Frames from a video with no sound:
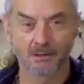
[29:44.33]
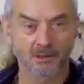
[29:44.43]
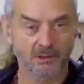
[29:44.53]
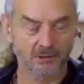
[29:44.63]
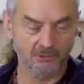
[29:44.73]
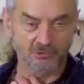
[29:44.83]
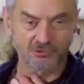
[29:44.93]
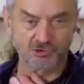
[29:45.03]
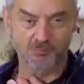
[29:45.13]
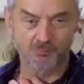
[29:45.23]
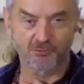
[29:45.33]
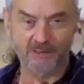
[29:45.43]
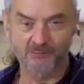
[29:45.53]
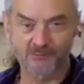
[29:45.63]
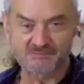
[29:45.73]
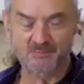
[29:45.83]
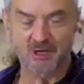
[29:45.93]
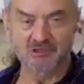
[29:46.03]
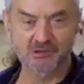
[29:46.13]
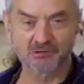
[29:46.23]
And your job throughout this
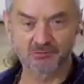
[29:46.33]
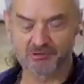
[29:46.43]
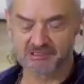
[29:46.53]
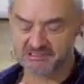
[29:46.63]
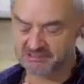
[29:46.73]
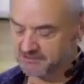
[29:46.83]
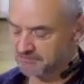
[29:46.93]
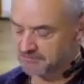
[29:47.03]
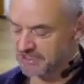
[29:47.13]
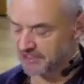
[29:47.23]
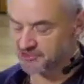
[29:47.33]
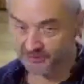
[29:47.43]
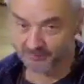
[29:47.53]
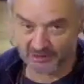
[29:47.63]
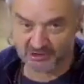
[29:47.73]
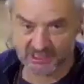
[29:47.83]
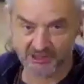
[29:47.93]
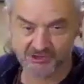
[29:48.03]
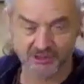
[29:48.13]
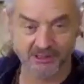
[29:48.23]
part of the, this section of the
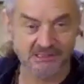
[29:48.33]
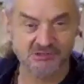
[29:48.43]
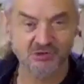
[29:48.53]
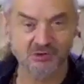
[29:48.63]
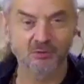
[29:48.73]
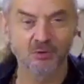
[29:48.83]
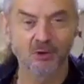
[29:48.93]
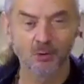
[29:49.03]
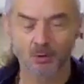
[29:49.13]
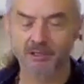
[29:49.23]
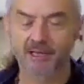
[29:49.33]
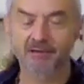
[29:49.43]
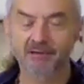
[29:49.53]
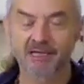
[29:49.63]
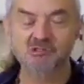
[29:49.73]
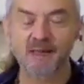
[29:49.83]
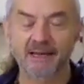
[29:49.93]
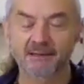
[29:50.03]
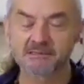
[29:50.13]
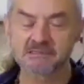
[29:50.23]
meditation is to work out how to
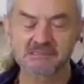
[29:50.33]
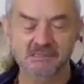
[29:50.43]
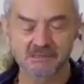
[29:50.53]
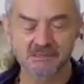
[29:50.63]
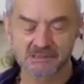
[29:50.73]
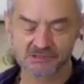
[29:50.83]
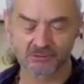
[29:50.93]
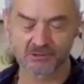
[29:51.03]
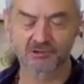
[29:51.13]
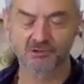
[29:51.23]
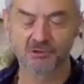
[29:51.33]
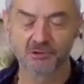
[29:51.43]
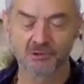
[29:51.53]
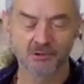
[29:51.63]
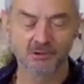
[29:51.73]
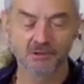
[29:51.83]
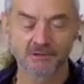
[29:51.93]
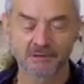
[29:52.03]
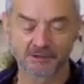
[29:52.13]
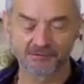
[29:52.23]
balance so that
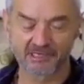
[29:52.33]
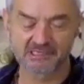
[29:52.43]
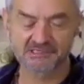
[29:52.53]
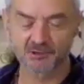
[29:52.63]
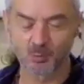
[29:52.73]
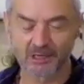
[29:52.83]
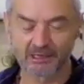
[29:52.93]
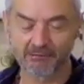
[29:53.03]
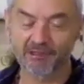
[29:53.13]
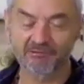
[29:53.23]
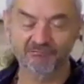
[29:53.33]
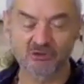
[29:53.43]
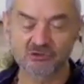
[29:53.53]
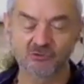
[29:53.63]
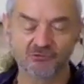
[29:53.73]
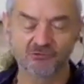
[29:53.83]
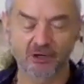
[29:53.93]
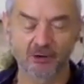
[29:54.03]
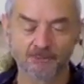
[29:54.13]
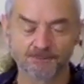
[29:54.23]
nothing is in the way of that vertical flow.